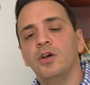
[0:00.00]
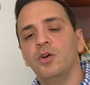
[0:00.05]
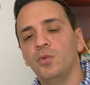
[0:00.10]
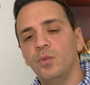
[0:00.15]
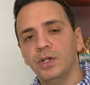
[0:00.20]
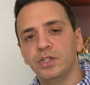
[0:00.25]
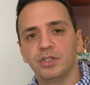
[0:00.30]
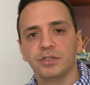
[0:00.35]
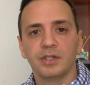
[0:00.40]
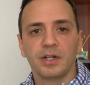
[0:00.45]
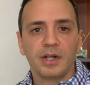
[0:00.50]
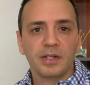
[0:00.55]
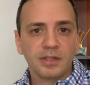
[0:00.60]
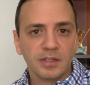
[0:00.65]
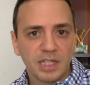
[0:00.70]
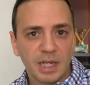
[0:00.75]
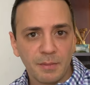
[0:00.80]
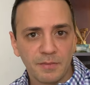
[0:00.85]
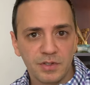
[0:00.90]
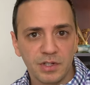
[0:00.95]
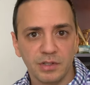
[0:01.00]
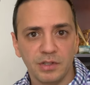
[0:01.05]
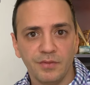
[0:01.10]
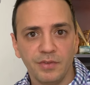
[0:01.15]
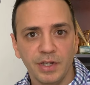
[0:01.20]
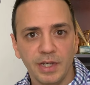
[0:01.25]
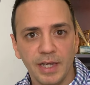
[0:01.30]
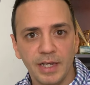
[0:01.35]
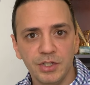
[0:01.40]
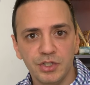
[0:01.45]
which is another type of
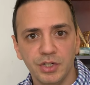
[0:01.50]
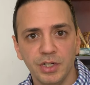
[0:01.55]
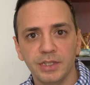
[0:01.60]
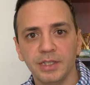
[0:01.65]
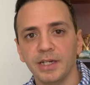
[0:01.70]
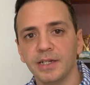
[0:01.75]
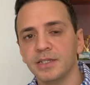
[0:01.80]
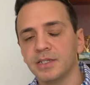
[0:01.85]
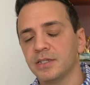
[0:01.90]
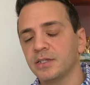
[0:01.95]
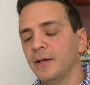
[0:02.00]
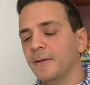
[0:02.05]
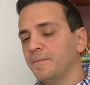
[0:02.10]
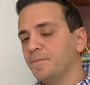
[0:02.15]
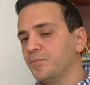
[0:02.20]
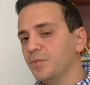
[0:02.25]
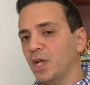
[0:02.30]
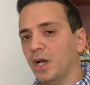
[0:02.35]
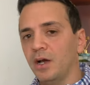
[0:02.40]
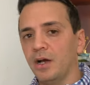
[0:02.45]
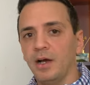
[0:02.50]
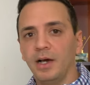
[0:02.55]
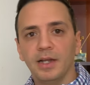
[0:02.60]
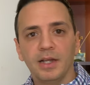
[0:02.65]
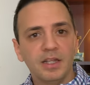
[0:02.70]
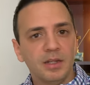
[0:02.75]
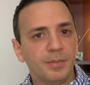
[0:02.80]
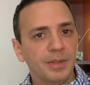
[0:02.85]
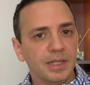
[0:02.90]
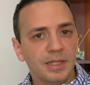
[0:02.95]
certification that is uh, a
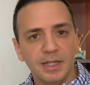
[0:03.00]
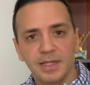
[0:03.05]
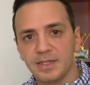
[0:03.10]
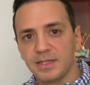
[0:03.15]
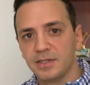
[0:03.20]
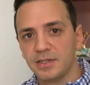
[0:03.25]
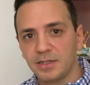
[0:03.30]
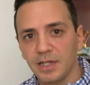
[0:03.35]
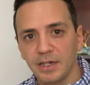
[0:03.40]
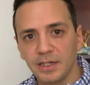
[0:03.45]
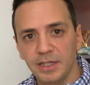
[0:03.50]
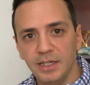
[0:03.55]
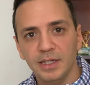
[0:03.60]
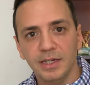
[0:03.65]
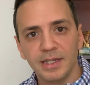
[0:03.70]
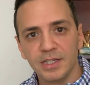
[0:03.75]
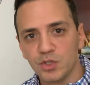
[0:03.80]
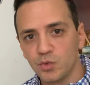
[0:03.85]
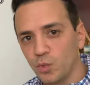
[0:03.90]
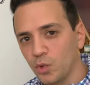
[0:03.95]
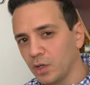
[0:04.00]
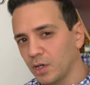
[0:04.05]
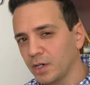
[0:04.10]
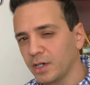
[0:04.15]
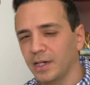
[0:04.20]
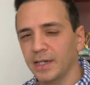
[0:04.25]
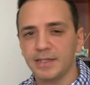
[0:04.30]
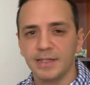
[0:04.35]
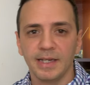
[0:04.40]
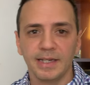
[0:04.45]
little bit less study, less
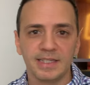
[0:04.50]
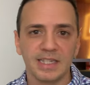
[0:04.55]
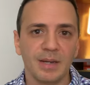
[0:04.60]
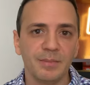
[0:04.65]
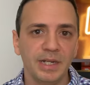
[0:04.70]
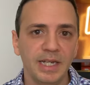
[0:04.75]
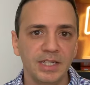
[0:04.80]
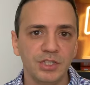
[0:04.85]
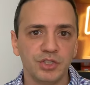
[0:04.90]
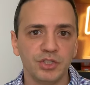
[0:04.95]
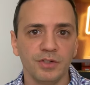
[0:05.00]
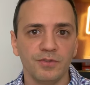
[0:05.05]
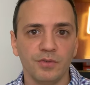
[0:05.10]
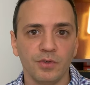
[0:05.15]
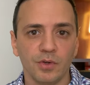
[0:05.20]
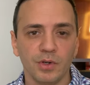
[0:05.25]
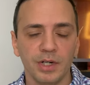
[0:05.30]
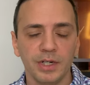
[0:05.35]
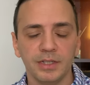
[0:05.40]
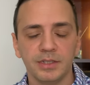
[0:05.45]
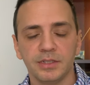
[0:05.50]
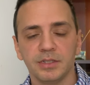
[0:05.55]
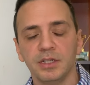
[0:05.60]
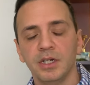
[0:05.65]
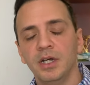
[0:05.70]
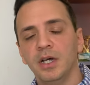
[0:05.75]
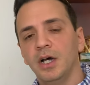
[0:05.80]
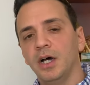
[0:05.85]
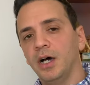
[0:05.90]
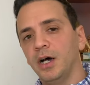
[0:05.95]
work, less examination for it.
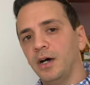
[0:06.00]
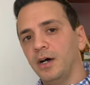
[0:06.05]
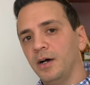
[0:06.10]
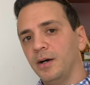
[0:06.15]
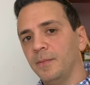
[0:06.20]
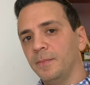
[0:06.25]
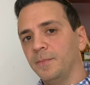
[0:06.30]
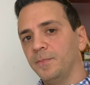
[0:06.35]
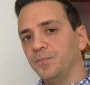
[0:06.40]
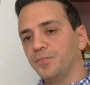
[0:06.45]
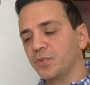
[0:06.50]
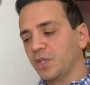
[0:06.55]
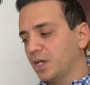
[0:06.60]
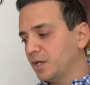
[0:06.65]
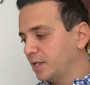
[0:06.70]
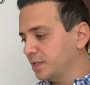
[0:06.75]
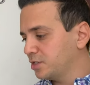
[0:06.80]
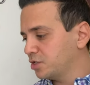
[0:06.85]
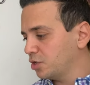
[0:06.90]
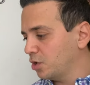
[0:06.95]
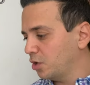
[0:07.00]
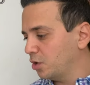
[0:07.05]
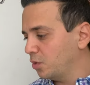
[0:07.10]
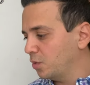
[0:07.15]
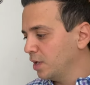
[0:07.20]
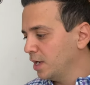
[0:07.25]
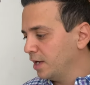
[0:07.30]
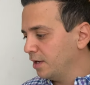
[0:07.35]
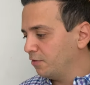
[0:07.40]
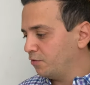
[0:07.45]
Um, and
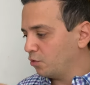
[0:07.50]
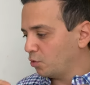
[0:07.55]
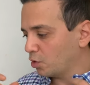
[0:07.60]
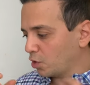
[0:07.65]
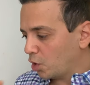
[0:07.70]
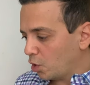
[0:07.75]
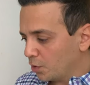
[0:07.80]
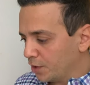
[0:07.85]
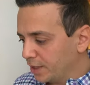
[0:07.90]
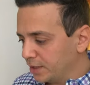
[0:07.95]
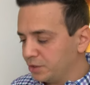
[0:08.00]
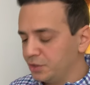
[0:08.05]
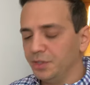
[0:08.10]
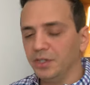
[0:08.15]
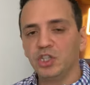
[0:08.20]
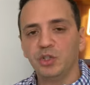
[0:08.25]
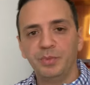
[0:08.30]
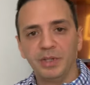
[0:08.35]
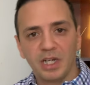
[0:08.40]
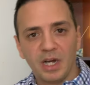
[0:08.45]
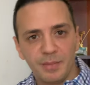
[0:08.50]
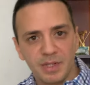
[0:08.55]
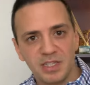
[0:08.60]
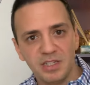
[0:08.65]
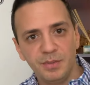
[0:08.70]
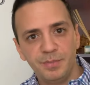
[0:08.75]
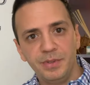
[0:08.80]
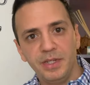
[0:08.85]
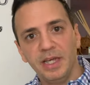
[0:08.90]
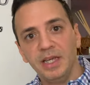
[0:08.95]
so for audit, you need to become a
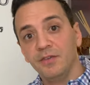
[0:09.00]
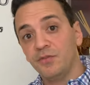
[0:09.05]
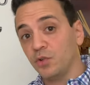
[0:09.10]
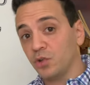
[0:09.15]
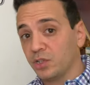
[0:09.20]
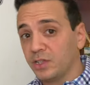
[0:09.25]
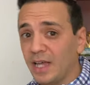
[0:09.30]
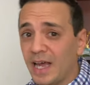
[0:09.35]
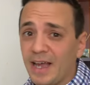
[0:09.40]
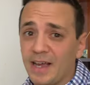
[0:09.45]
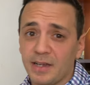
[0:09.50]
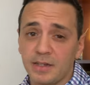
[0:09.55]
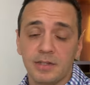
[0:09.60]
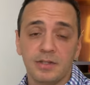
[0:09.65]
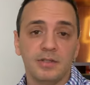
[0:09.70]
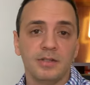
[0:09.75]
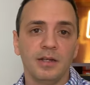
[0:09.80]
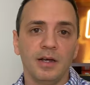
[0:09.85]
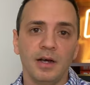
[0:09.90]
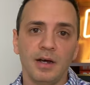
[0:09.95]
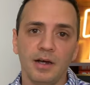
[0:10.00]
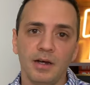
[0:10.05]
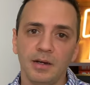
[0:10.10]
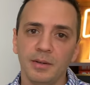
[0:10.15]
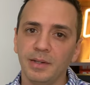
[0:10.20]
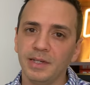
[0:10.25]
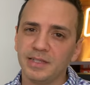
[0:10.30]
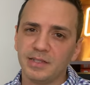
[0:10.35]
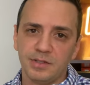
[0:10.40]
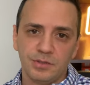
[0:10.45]
CPA for tax. Uh,
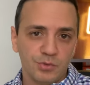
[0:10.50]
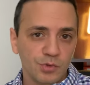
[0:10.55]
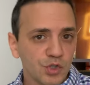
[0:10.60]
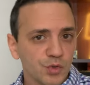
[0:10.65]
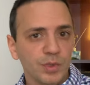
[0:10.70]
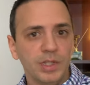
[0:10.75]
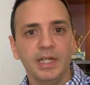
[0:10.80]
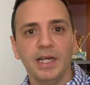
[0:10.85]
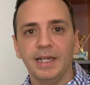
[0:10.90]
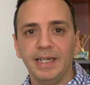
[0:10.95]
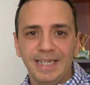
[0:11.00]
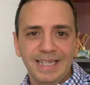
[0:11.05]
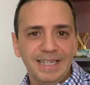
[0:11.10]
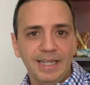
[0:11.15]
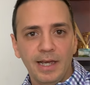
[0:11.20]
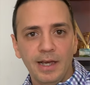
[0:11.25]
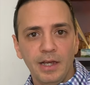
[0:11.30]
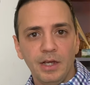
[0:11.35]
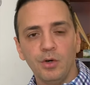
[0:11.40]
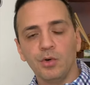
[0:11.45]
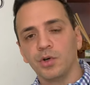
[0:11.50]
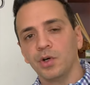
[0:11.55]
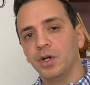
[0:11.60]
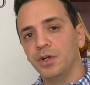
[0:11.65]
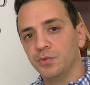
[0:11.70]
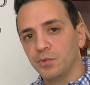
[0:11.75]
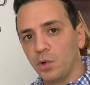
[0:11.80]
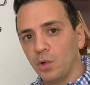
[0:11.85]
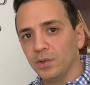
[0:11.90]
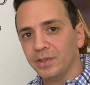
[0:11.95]
it's usually an EA or
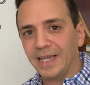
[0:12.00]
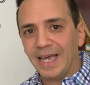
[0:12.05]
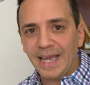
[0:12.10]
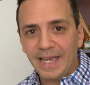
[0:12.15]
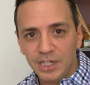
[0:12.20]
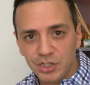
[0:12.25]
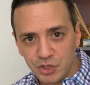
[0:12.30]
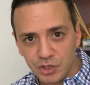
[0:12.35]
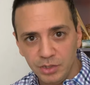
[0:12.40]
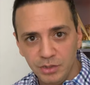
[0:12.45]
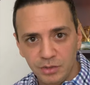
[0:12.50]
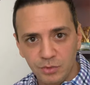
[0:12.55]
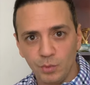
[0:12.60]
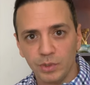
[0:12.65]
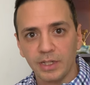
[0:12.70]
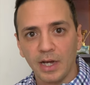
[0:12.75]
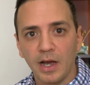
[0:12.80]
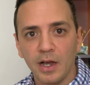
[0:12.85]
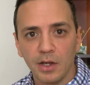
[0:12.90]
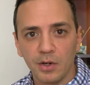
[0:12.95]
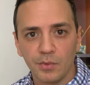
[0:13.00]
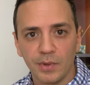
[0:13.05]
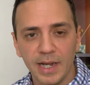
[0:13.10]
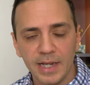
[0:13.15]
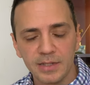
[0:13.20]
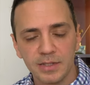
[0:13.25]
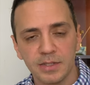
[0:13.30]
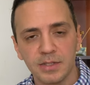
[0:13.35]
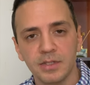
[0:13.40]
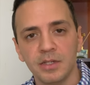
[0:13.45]
enrolled agent with the
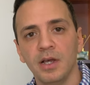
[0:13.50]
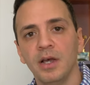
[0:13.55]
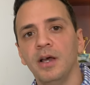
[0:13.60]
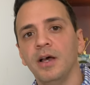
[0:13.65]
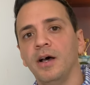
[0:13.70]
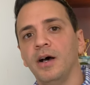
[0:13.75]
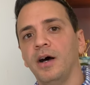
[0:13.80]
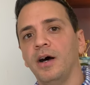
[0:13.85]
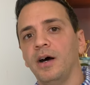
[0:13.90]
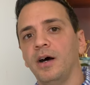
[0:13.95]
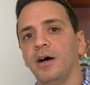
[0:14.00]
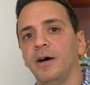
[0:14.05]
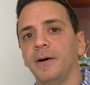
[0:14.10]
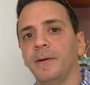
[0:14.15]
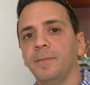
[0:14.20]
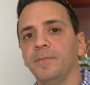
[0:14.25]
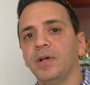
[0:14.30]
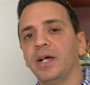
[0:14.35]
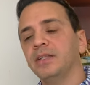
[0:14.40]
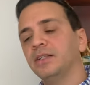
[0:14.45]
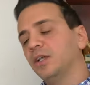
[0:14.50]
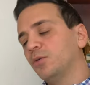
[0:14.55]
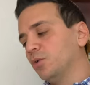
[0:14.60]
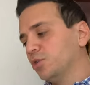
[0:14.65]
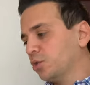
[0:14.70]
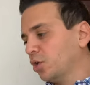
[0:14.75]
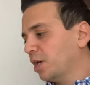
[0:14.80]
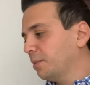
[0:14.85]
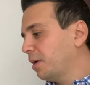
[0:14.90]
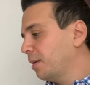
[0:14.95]
IRS. Um, and then we'll
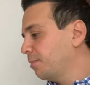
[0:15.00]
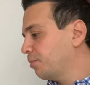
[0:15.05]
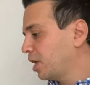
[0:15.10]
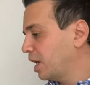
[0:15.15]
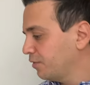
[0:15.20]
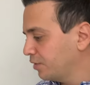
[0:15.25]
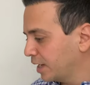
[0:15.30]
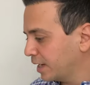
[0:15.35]
talk about private